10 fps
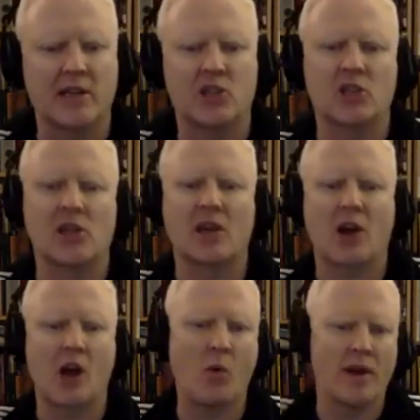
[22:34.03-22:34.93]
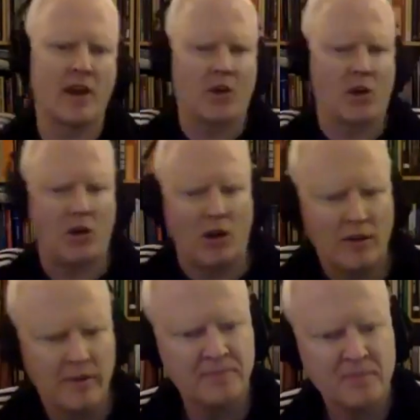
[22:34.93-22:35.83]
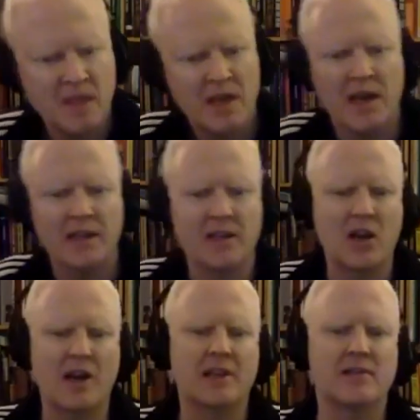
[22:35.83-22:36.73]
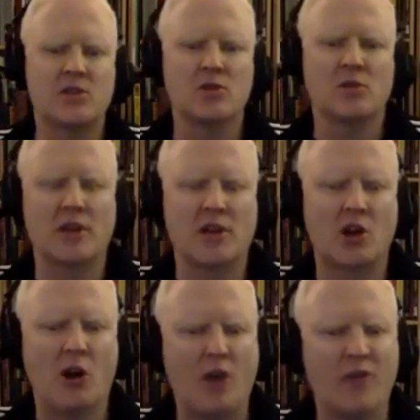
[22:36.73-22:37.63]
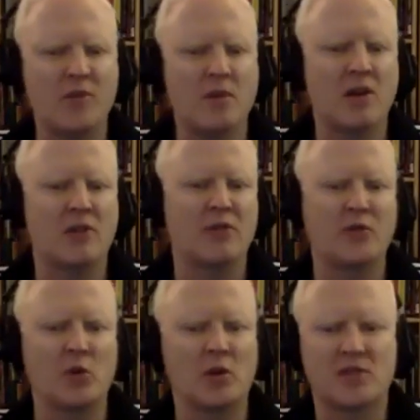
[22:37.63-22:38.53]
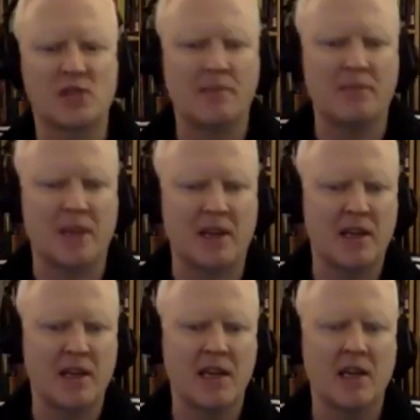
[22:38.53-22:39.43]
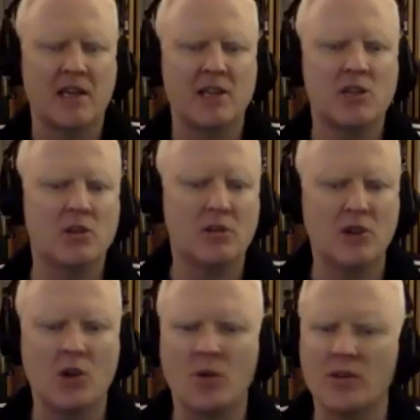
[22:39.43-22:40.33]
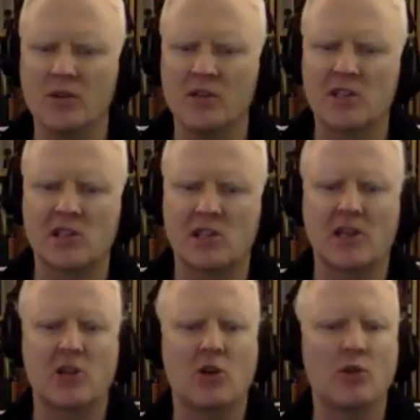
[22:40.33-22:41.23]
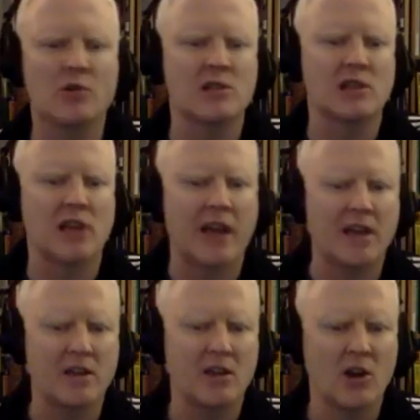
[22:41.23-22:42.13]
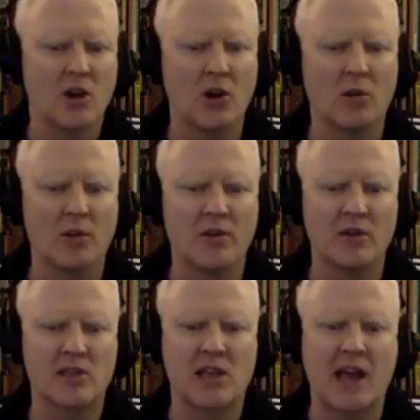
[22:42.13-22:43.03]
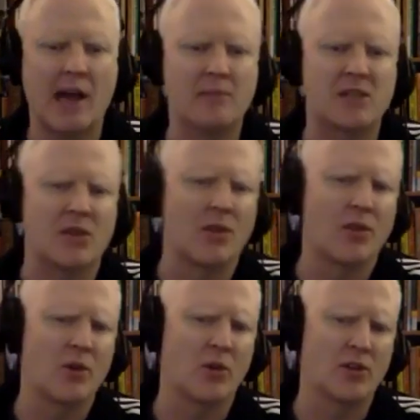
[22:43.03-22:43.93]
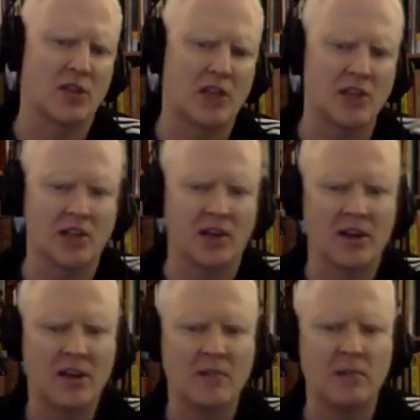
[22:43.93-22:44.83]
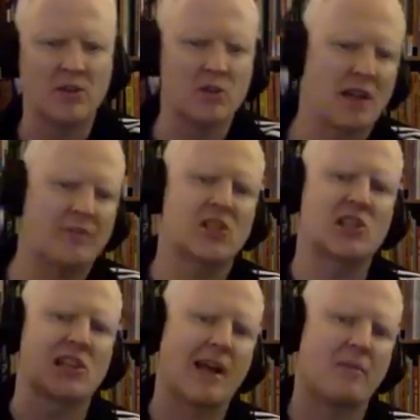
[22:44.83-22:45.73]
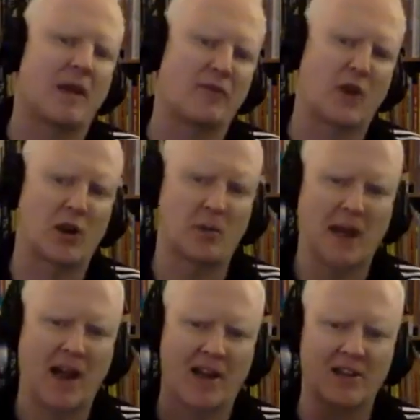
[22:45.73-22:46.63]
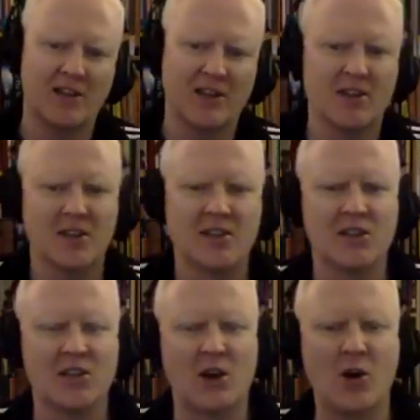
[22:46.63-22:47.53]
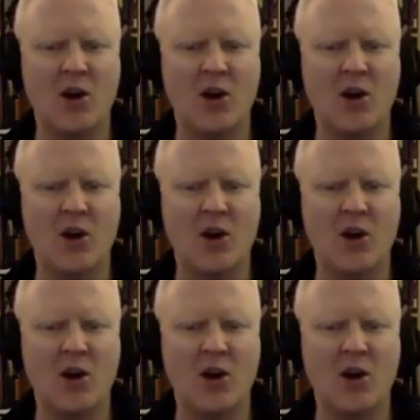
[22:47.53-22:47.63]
It's just like, "I want alcohol." And the guy gives you like a coffee mug full of something. You don't know whether it's like Coors Light or whether it's absinthe or tequila, but you just have to slam that fucker back, you know?